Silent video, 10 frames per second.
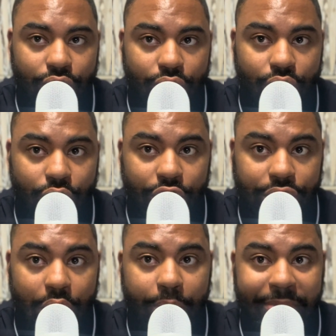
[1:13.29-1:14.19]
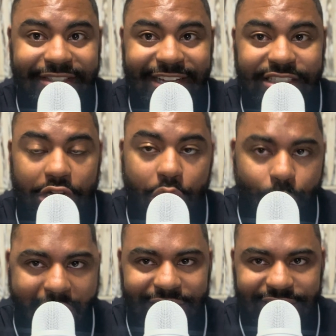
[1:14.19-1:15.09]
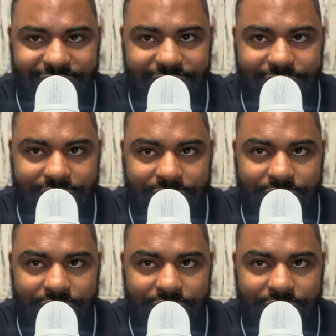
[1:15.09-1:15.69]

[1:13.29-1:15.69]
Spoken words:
or don't possess the qualities